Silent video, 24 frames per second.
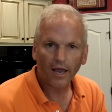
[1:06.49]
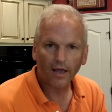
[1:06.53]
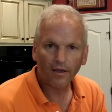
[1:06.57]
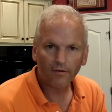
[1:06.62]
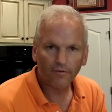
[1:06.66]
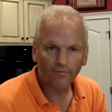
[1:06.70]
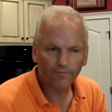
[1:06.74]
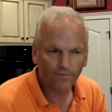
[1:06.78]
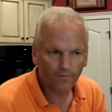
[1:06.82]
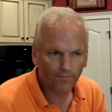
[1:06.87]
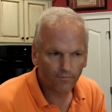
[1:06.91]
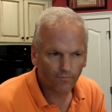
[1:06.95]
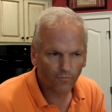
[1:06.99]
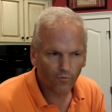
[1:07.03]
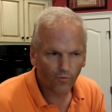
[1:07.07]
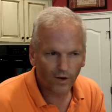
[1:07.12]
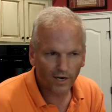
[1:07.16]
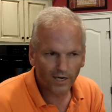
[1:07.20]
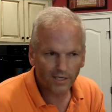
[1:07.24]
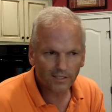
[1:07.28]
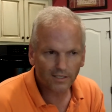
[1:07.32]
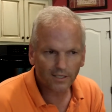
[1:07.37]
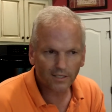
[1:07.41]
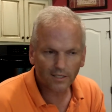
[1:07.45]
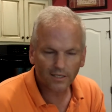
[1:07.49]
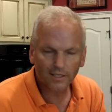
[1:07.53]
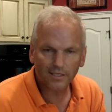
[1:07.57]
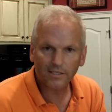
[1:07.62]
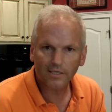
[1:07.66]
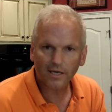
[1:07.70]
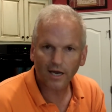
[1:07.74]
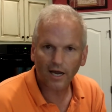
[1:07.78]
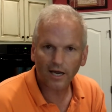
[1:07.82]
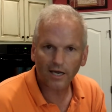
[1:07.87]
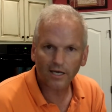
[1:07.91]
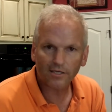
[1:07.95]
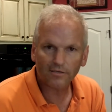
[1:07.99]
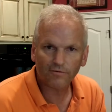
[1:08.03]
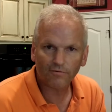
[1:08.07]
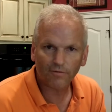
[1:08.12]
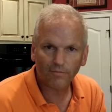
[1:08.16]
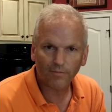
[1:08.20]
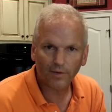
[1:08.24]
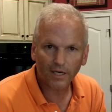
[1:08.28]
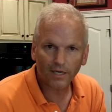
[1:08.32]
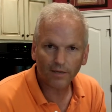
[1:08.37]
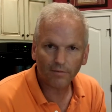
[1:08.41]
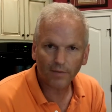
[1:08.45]
from raising these guys
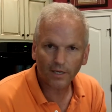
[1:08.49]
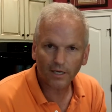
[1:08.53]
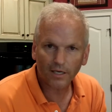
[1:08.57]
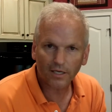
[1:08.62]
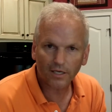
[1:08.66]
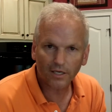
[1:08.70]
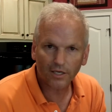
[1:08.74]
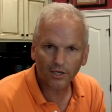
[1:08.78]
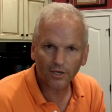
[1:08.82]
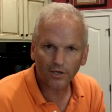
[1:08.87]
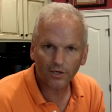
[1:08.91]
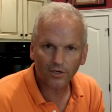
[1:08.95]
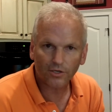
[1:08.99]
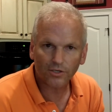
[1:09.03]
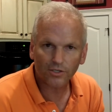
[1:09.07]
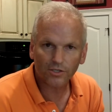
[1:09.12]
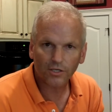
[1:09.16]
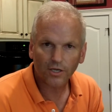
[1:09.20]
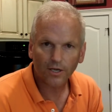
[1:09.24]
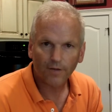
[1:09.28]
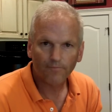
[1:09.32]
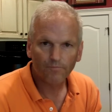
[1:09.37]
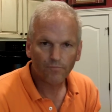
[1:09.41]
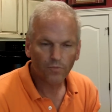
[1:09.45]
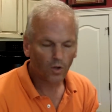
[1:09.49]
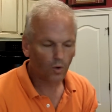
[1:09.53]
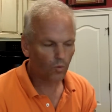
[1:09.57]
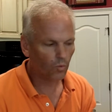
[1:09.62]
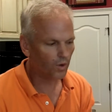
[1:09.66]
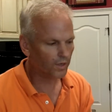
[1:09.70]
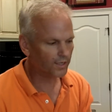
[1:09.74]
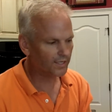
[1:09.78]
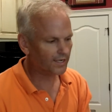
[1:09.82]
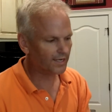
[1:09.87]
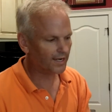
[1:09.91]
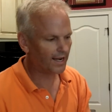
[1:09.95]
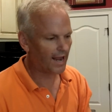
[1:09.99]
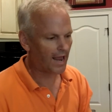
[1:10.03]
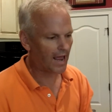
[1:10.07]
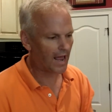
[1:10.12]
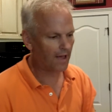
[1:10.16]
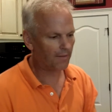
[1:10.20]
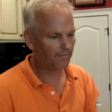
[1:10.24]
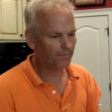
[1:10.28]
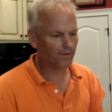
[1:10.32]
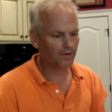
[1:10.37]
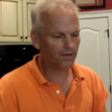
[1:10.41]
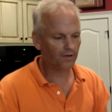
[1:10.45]
for many, many years, what can
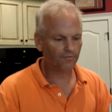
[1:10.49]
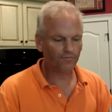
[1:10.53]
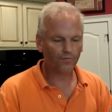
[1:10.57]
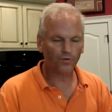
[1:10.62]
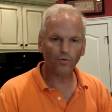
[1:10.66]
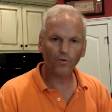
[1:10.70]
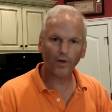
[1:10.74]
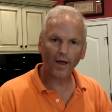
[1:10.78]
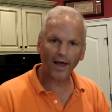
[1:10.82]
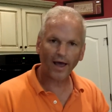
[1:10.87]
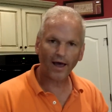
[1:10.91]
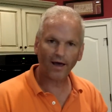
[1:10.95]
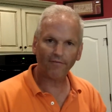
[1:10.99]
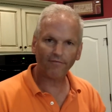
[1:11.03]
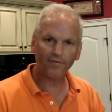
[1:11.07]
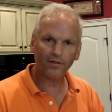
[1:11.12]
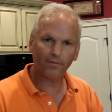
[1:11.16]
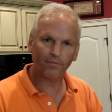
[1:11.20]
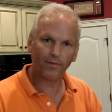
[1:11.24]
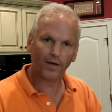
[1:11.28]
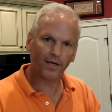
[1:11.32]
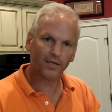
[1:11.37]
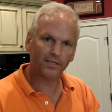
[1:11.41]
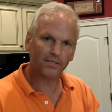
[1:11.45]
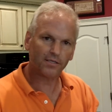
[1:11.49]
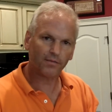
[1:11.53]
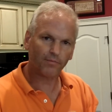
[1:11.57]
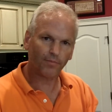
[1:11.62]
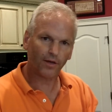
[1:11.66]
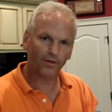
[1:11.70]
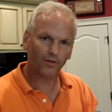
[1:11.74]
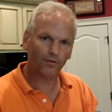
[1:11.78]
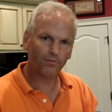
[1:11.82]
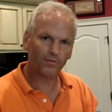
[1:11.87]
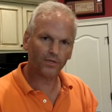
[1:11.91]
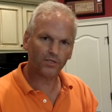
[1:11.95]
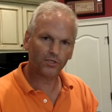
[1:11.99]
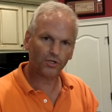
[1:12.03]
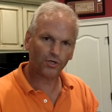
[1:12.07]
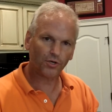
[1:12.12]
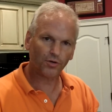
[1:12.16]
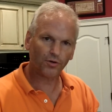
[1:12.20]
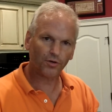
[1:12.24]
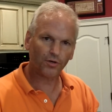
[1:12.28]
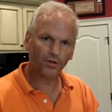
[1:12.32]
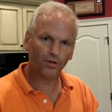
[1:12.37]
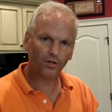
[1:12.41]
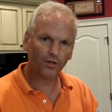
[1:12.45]
happen if you have them on some other
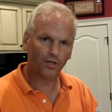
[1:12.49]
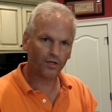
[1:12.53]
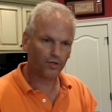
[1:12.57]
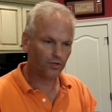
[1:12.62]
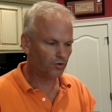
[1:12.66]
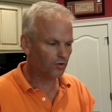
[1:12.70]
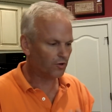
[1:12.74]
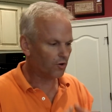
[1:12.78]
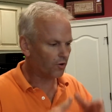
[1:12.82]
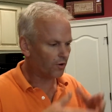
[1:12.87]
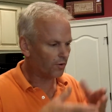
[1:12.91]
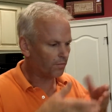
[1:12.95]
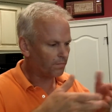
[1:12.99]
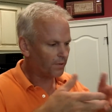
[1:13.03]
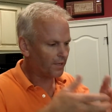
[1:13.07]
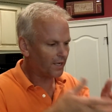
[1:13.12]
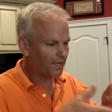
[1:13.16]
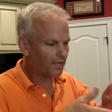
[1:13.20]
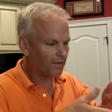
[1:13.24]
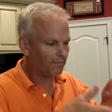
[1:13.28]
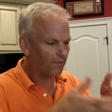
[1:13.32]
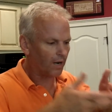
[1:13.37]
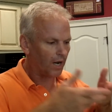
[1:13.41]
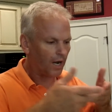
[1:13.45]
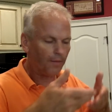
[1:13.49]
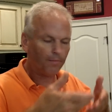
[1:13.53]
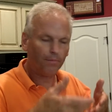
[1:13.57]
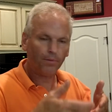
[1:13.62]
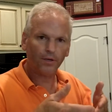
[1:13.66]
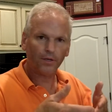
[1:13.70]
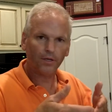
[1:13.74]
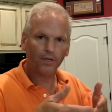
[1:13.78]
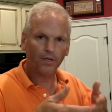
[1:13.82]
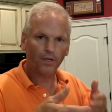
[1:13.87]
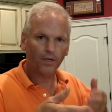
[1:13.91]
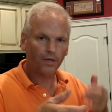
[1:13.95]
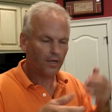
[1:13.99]
material and you go to pick them up,